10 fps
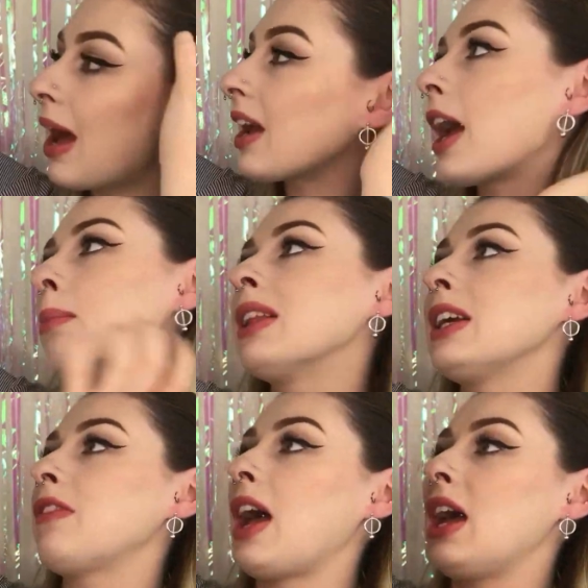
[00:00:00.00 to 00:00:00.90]
mat I
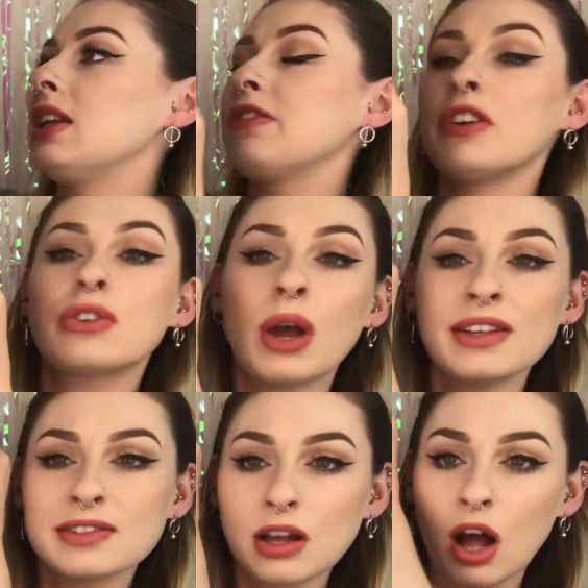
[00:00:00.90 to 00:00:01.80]
believe and feels
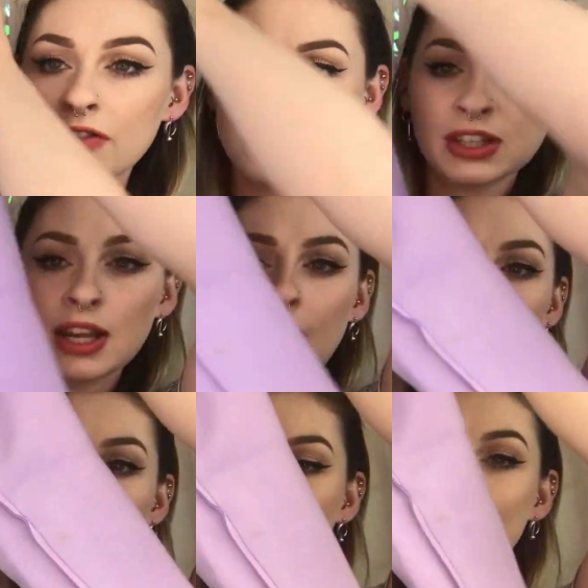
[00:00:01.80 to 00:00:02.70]
quite soft
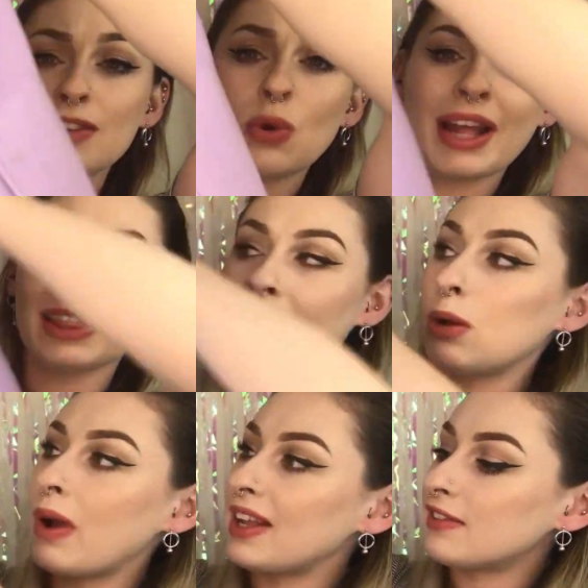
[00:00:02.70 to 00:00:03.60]
um, it's quite
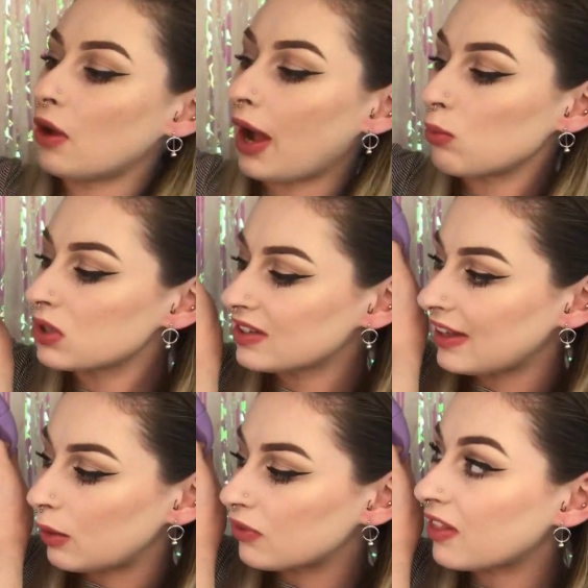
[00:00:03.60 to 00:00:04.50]
lightweight so I wouldn't
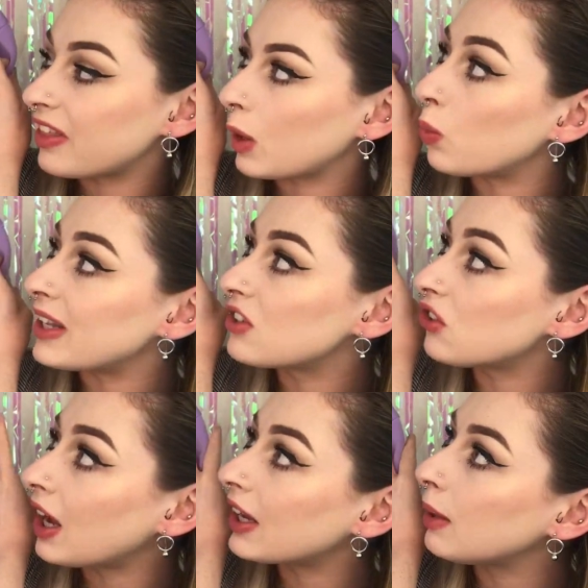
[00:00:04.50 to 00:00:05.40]
say it was a thick
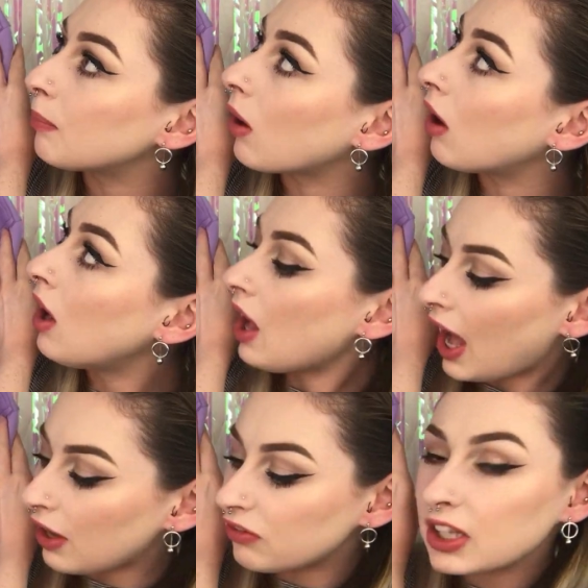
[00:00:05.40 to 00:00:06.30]
winter jacket but
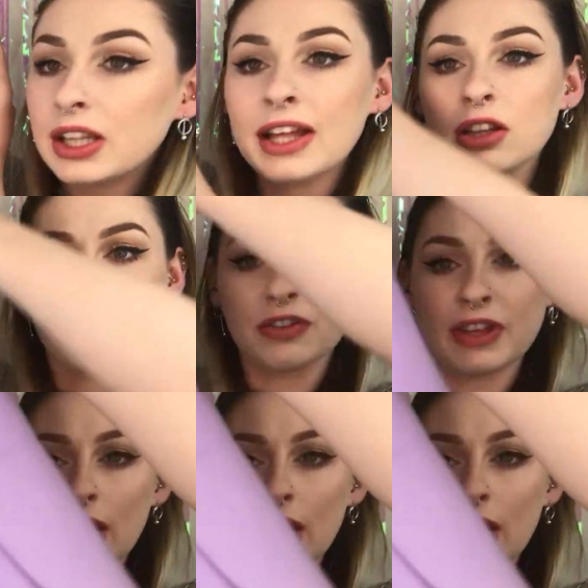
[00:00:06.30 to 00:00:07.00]
I really like the look of